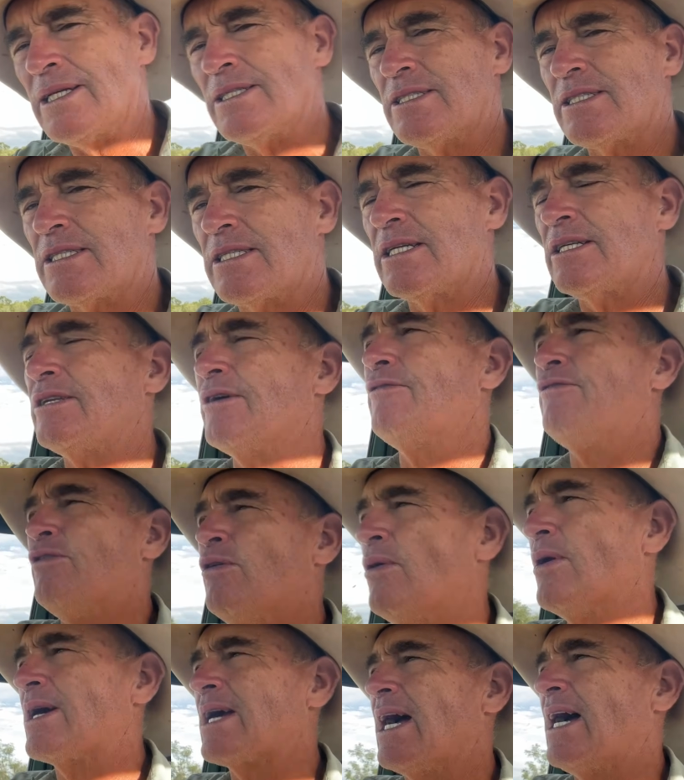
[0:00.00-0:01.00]
did the
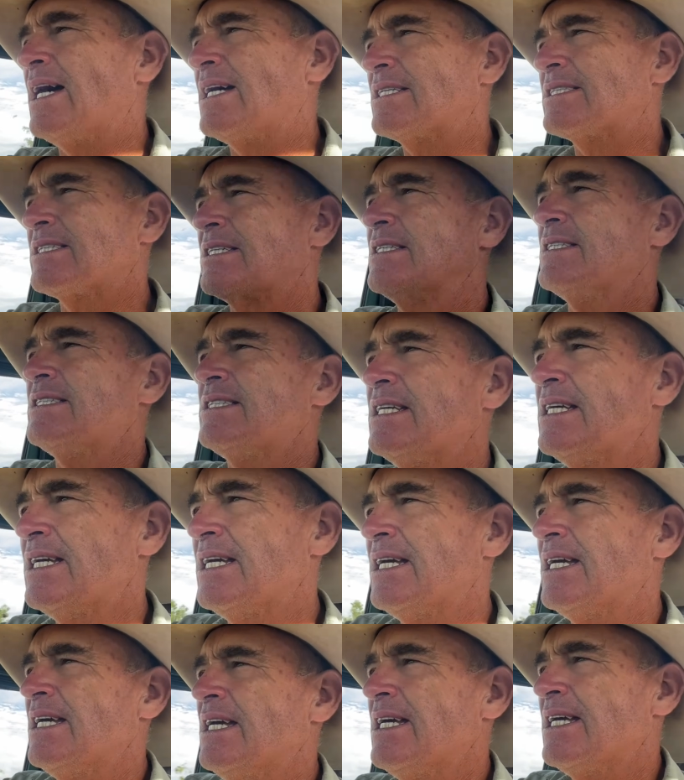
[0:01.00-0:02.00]
forecasters
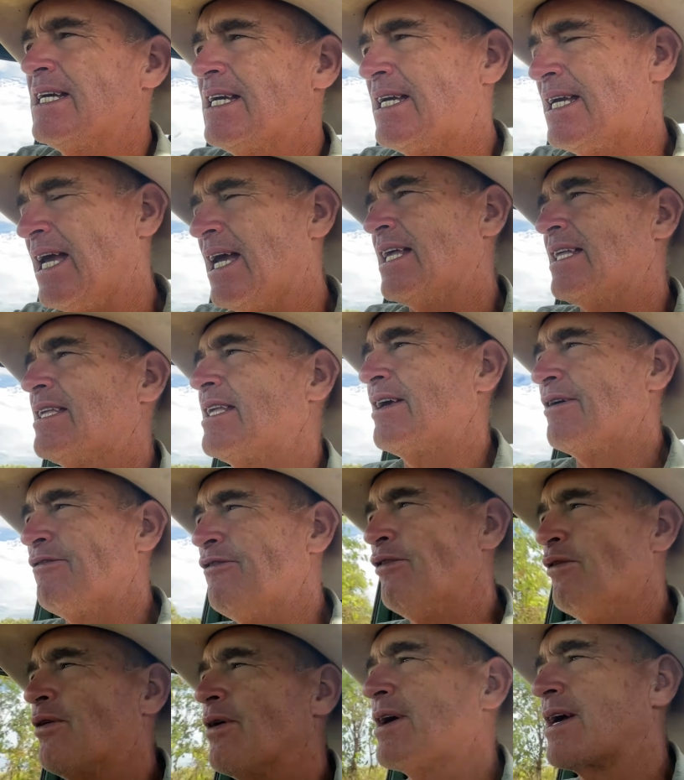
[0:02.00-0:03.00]
get their
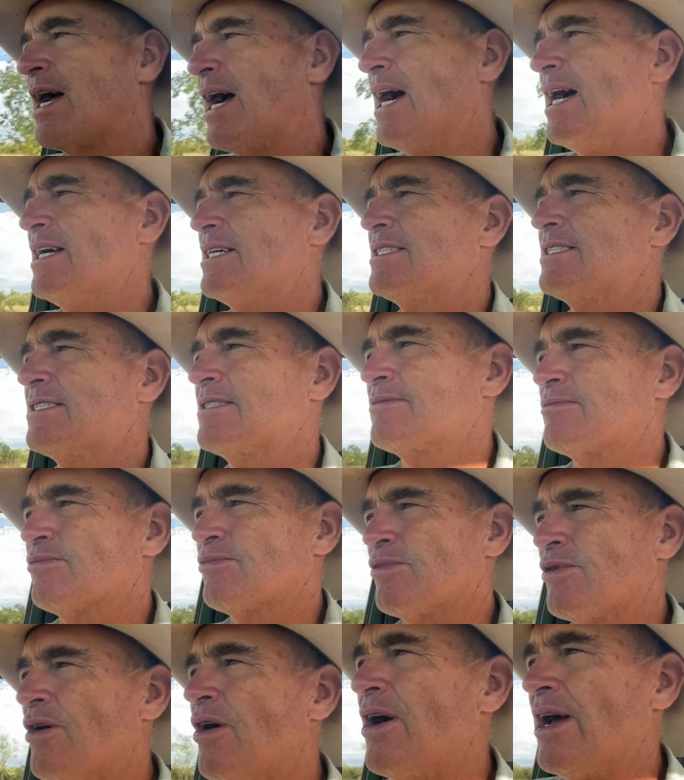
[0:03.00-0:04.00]
forecasts
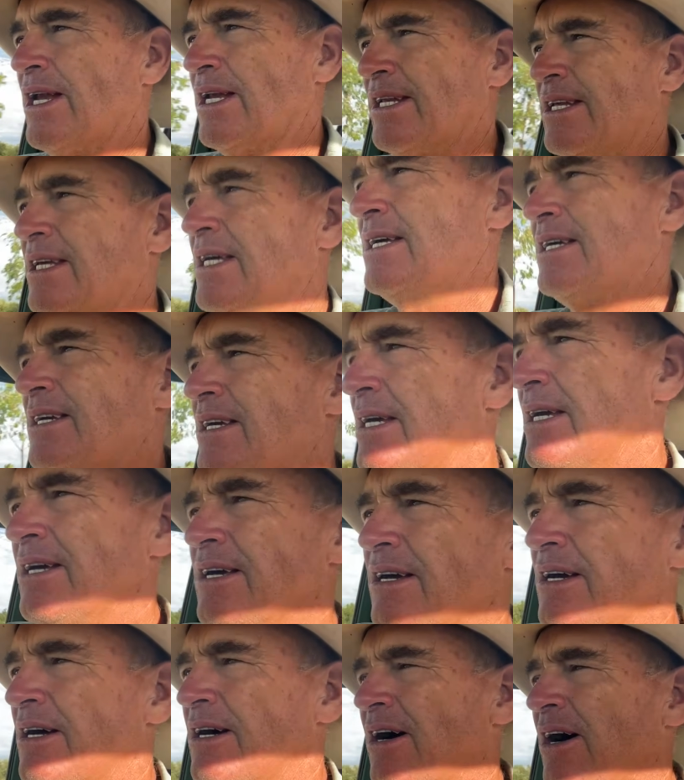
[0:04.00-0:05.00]
right.
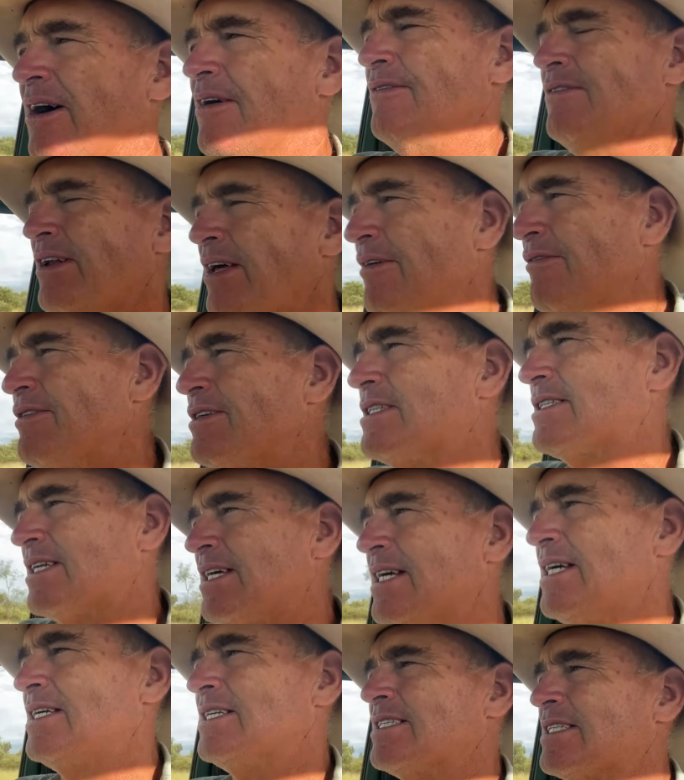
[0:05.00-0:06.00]
I've never
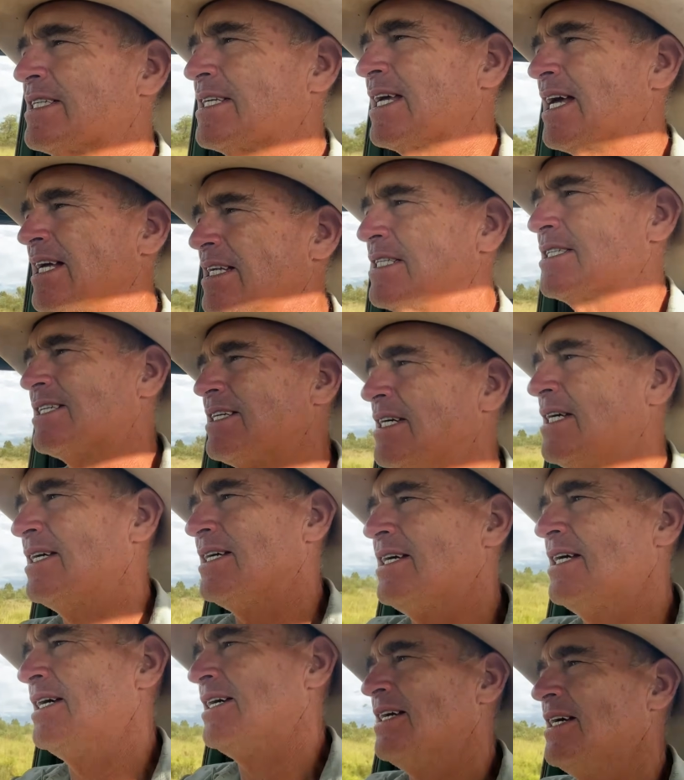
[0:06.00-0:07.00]
seen such
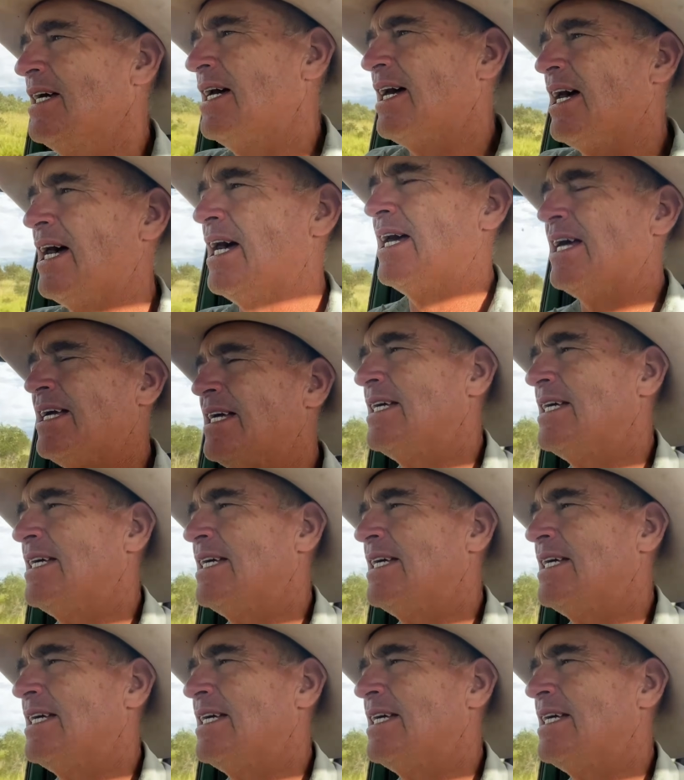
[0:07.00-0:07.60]
a,